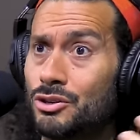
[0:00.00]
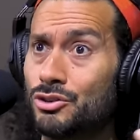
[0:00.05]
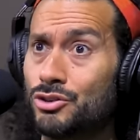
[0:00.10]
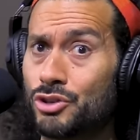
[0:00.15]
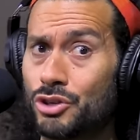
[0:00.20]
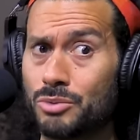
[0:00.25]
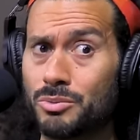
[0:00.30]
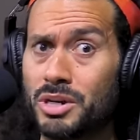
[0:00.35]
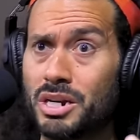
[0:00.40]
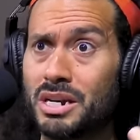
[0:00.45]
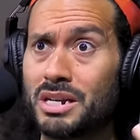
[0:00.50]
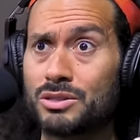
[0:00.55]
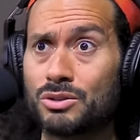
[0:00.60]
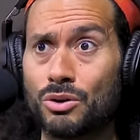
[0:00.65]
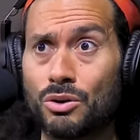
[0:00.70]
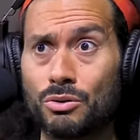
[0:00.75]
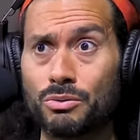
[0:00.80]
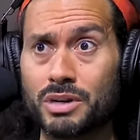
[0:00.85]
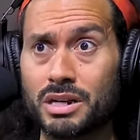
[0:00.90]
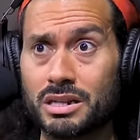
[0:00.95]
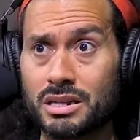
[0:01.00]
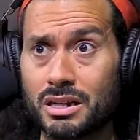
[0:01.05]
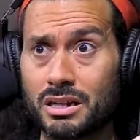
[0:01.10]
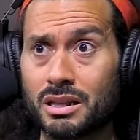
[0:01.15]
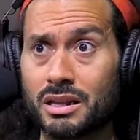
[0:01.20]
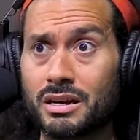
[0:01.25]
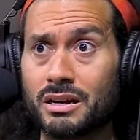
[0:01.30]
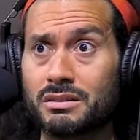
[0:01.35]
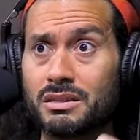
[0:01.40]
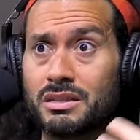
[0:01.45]
Germany has already
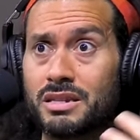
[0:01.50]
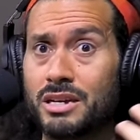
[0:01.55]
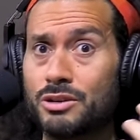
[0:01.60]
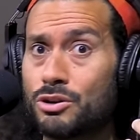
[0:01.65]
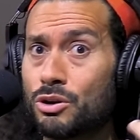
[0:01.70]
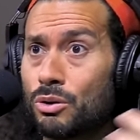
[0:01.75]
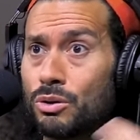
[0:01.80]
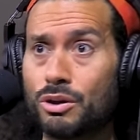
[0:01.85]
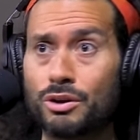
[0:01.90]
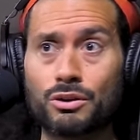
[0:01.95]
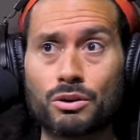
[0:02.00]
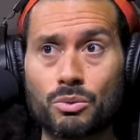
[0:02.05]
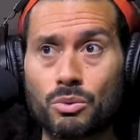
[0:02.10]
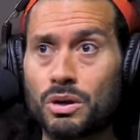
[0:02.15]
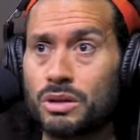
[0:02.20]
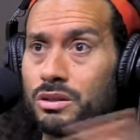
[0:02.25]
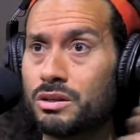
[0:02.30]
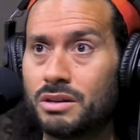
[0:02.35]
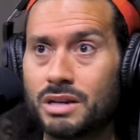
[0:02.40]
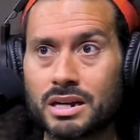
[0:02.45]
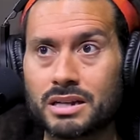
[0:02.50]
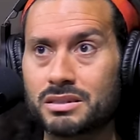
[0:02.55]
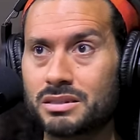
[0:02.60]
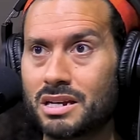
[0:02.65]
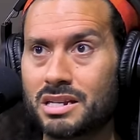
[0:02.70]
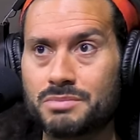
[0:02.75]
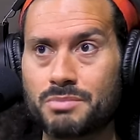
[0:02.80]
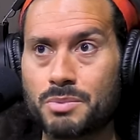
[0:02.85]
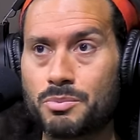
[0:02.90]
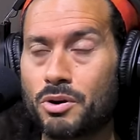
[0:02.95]
declared that they no longer want the United
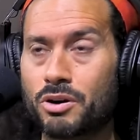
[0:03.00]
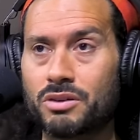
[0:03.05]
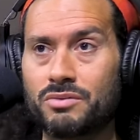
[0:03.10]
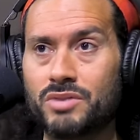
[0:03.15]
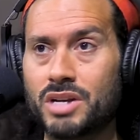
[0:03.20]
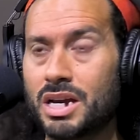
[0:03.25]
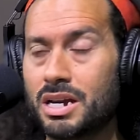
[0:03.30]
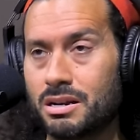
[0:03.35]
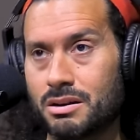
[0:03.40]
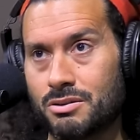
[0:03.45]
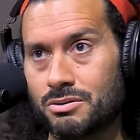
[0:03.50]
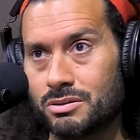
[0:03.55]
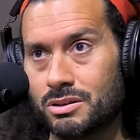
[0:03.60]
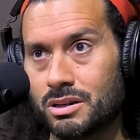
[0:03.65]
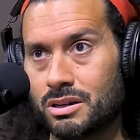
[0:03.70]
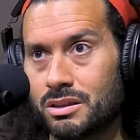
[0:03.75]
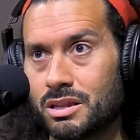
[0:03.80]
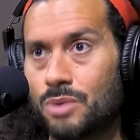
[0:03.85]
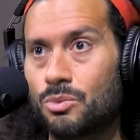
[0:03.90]
States to be part of NATO.